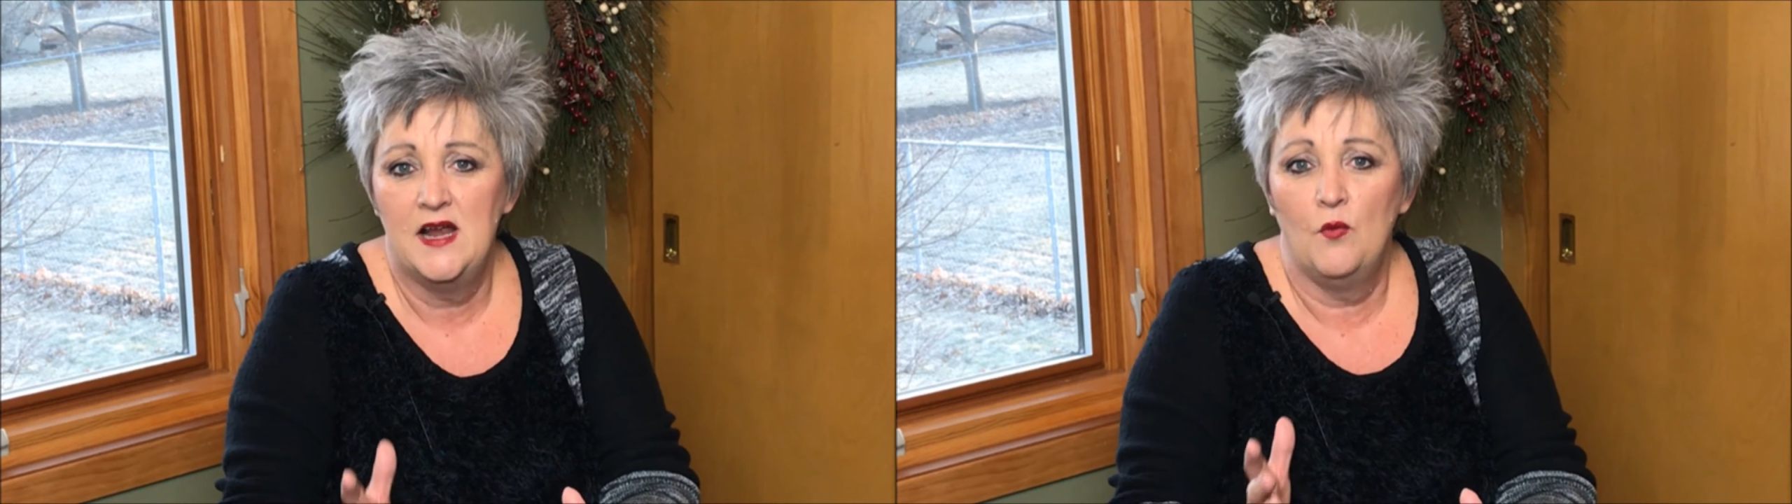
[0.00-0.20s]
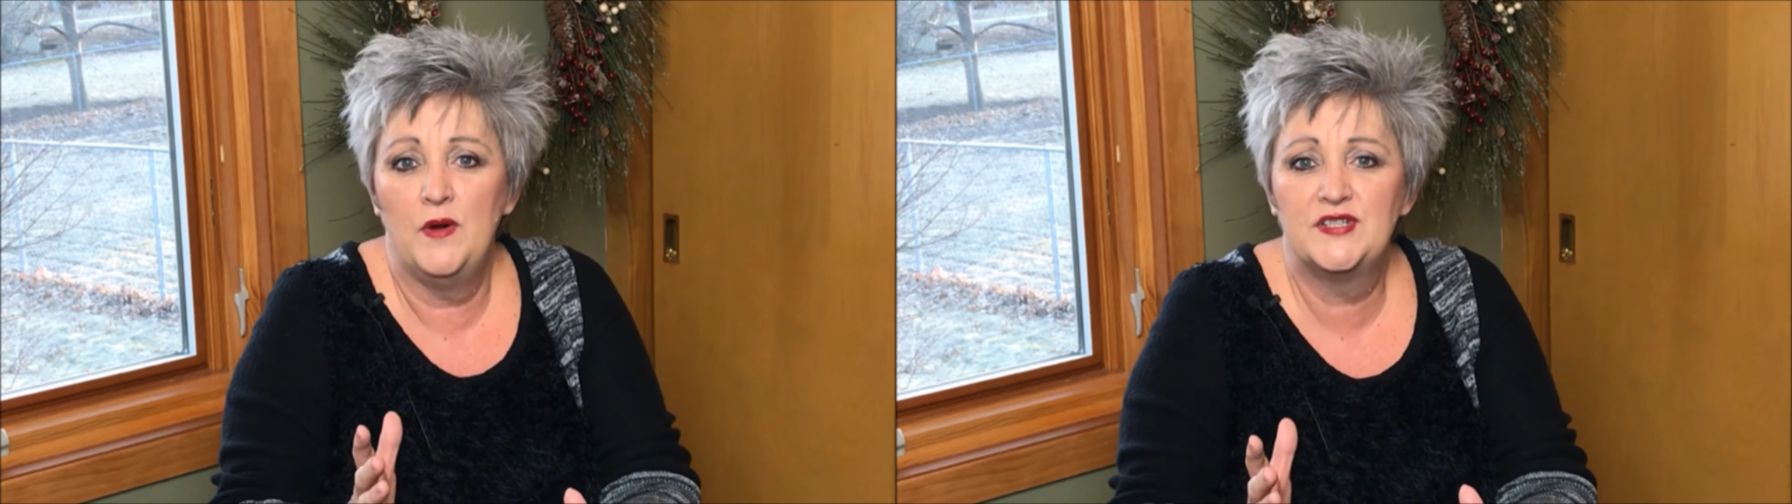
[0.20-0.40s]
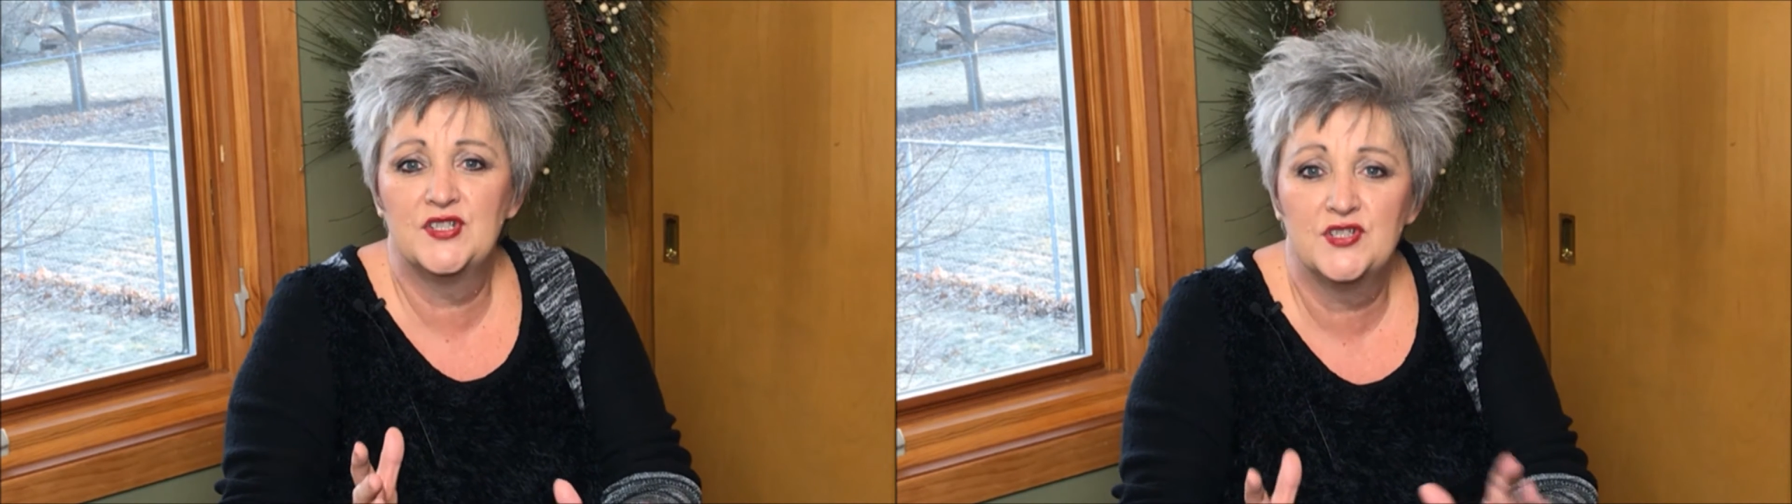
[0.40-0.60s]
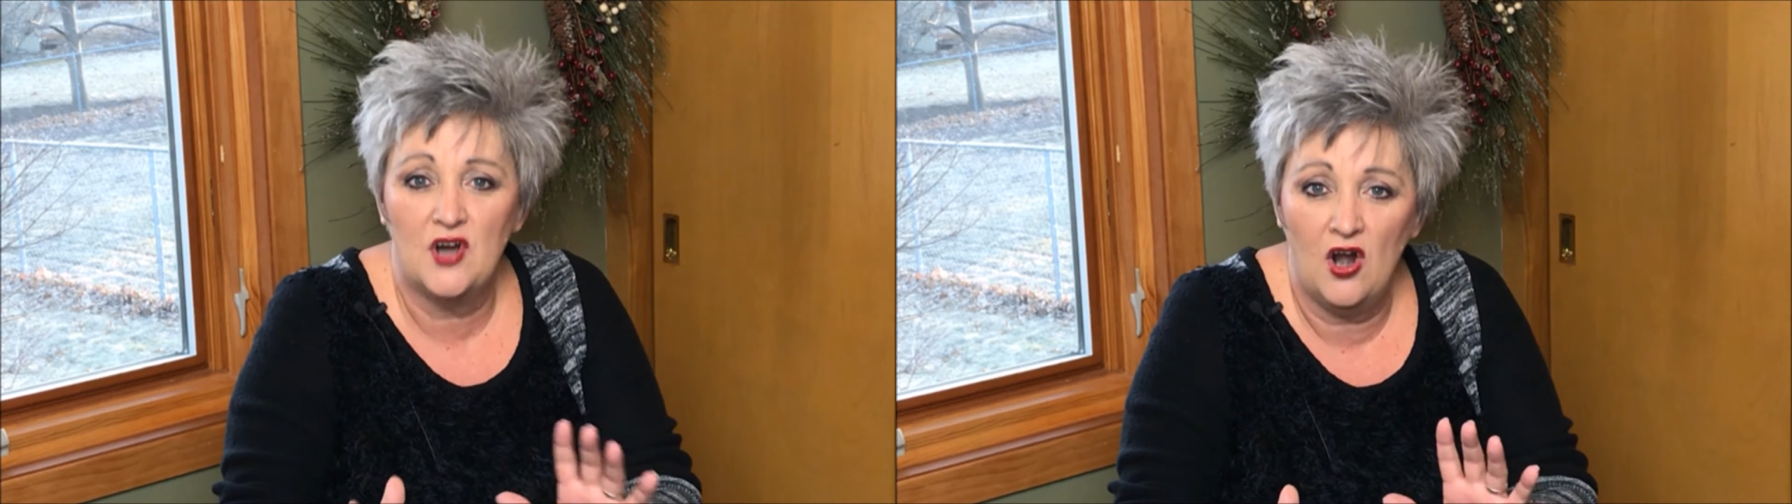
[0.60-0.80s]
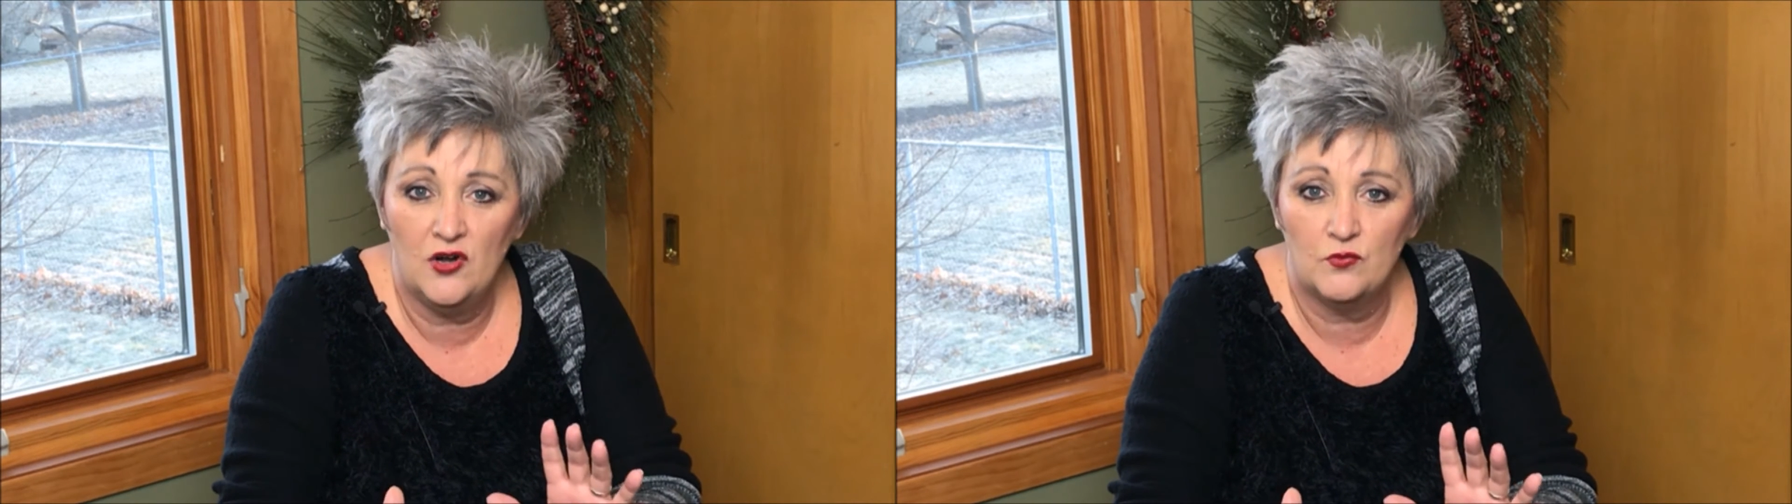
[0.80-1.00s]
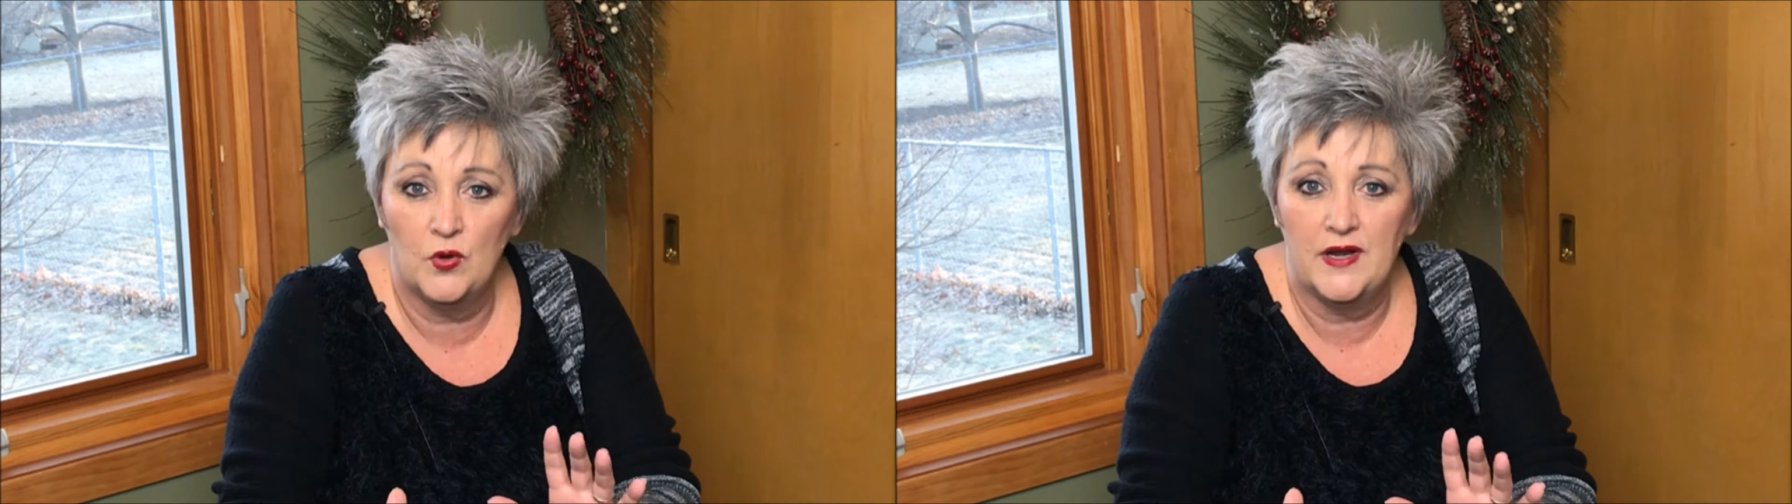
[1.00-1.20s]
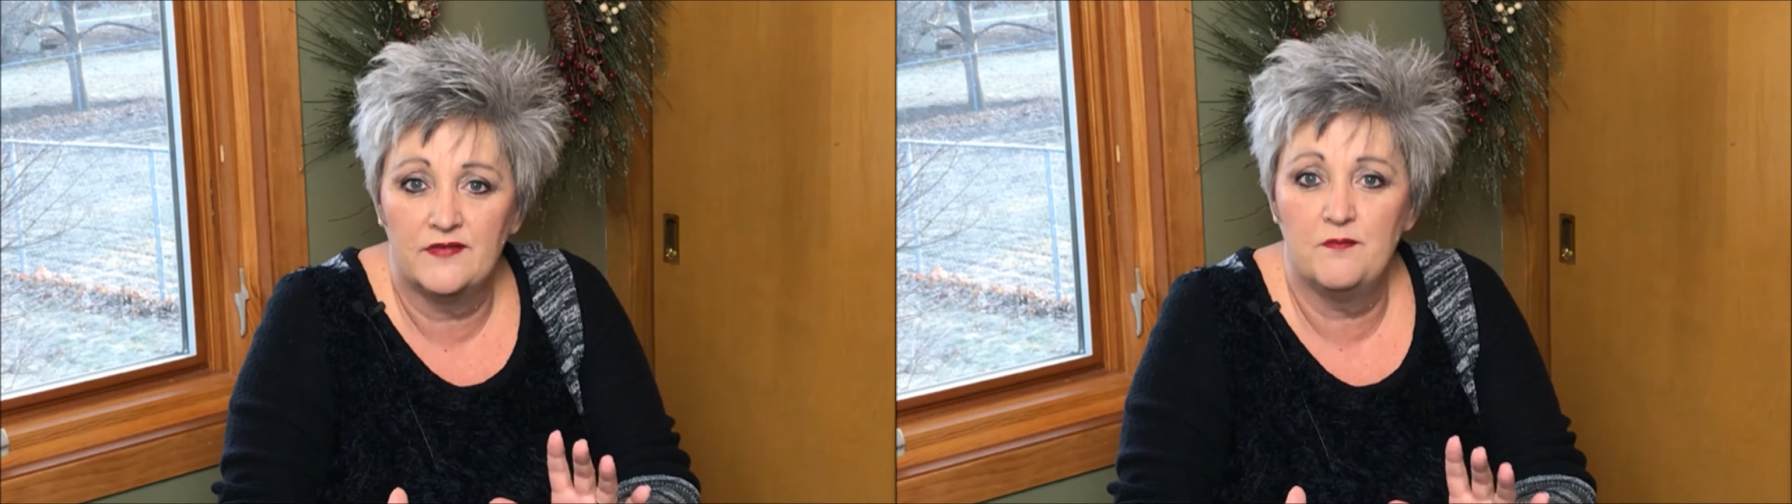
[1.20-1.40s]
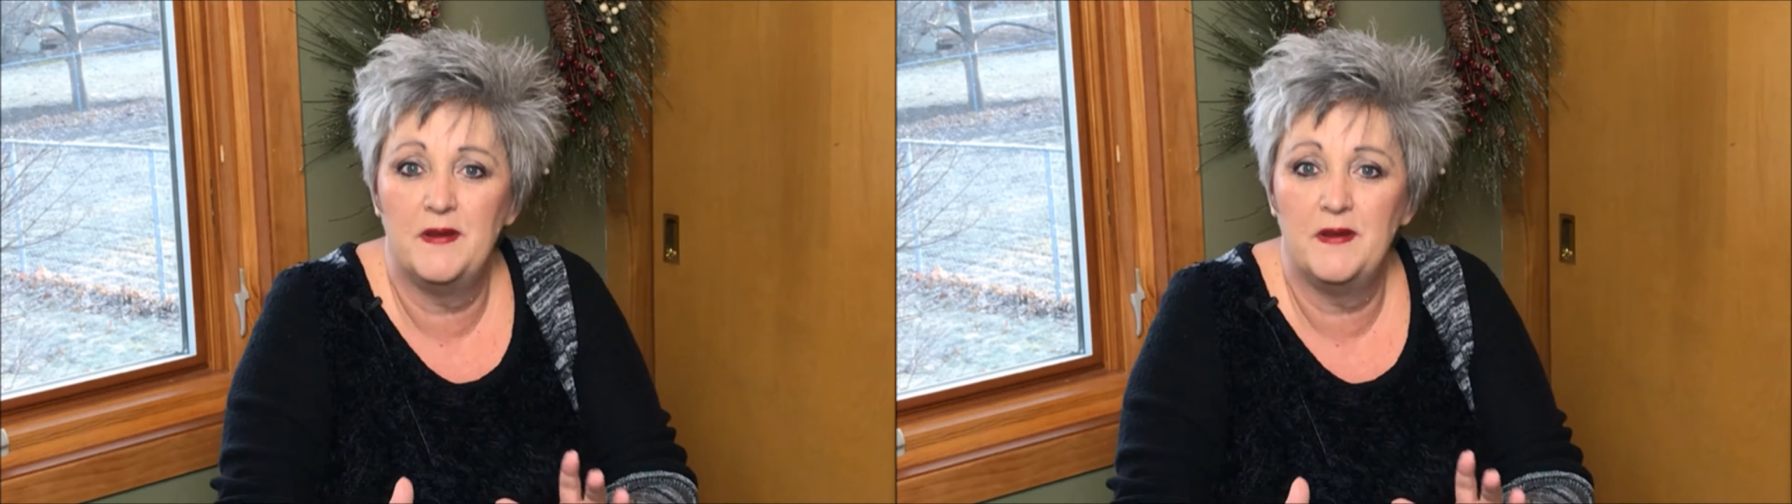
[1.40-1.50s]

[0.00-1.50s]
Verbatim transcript: we start with